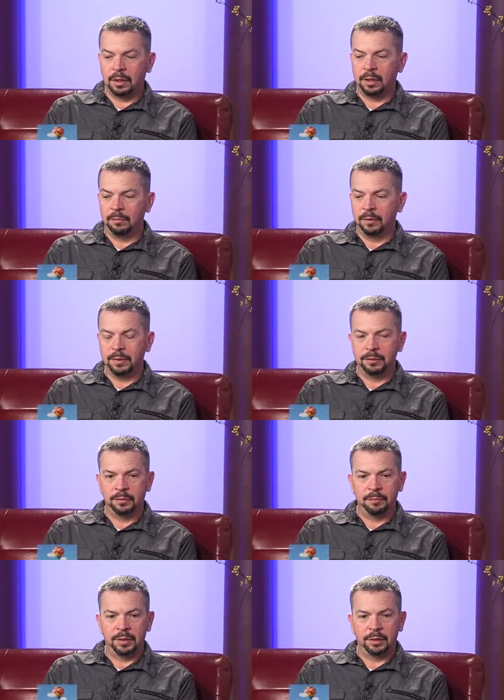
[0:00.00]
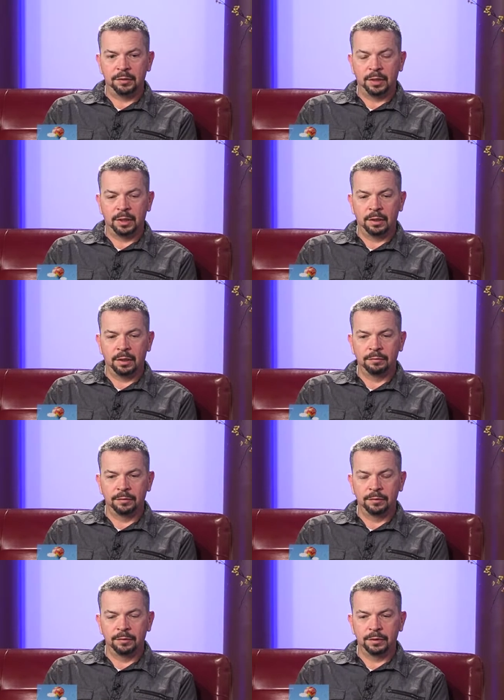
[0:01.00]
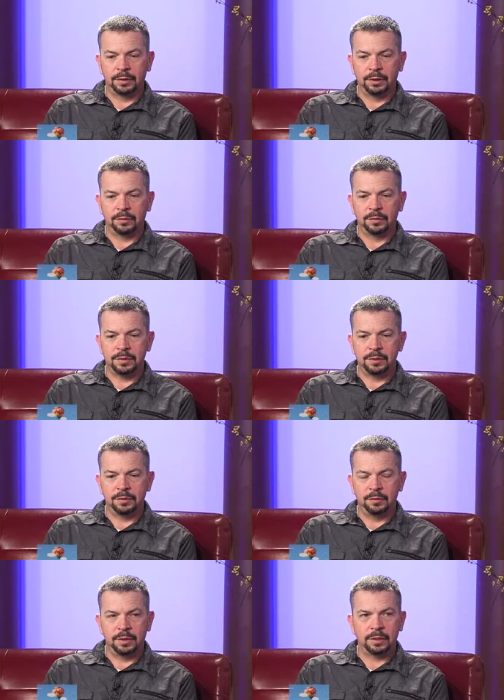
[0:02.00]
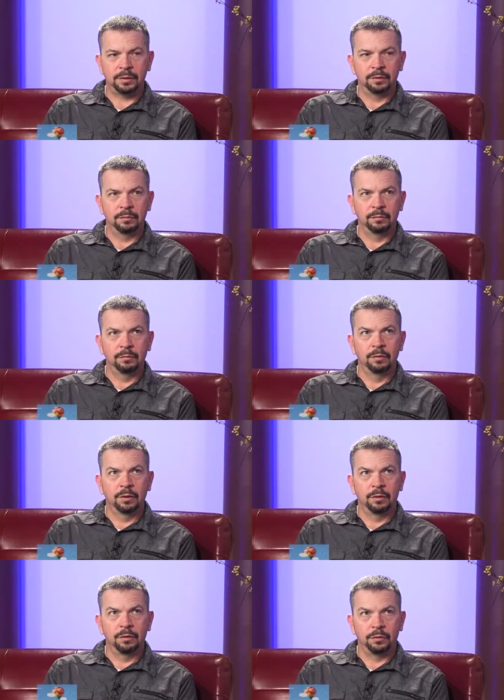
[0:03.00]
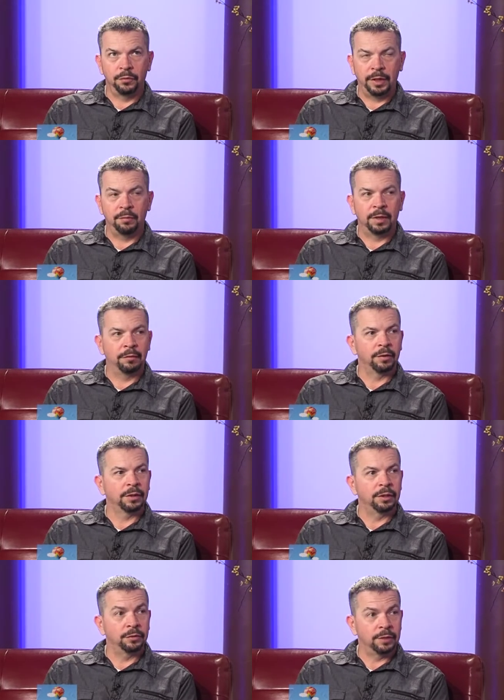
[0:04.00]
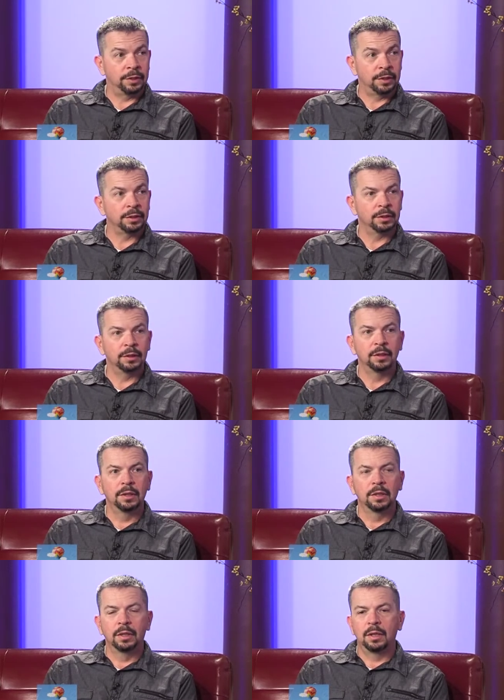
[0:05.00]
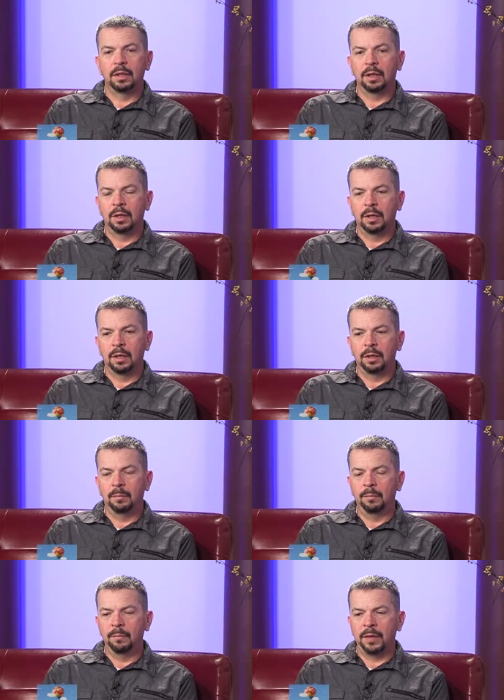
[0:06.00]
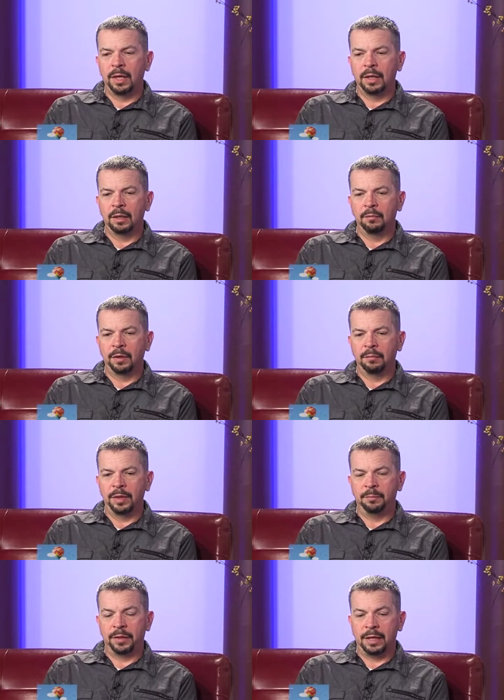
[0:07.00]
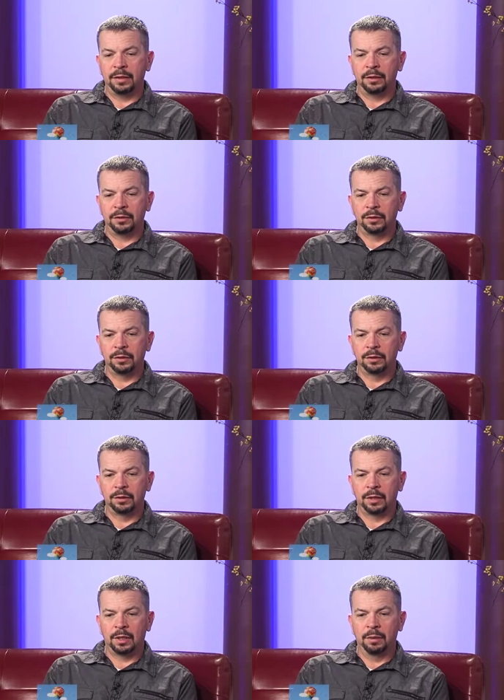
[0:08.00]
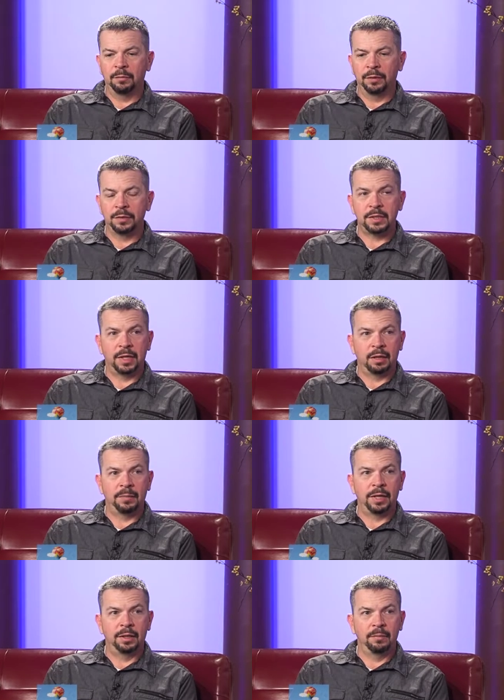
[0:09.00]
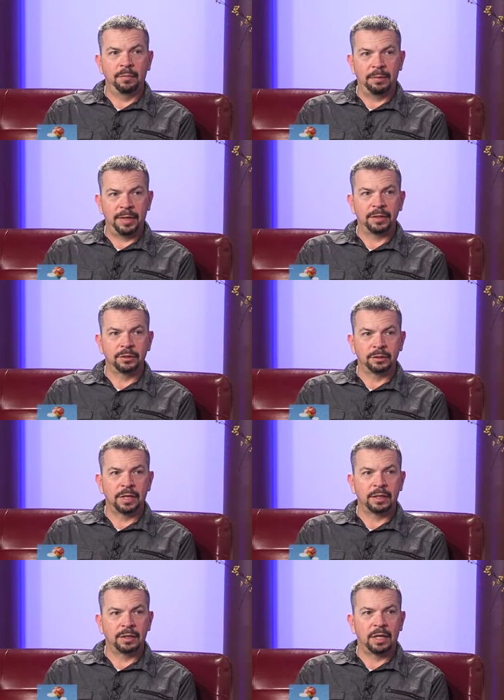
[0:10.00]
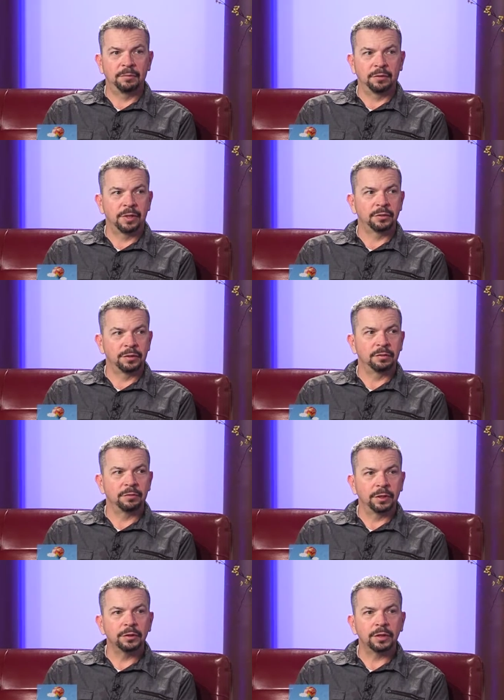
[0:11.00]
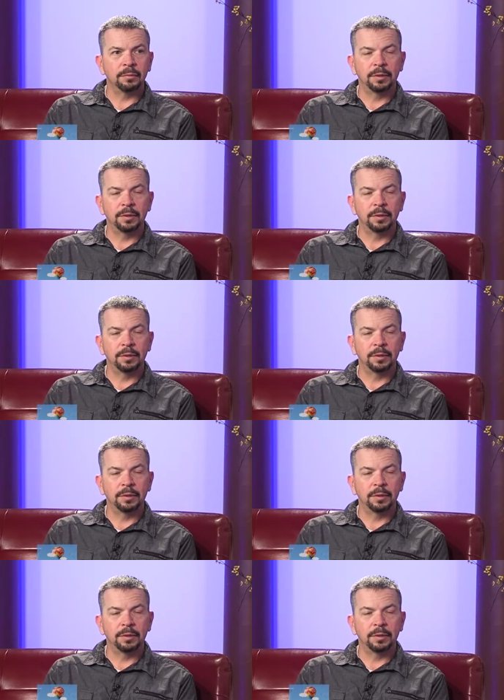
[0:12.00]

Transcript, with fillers: Um, I've been doing ministry on and off for Central since 2003 when I worked at Joy Junction. Okay. okay. Um, and when we planted the church, um, we were sent out by my pastor, Scott Tom, Cross Christian Fellowship.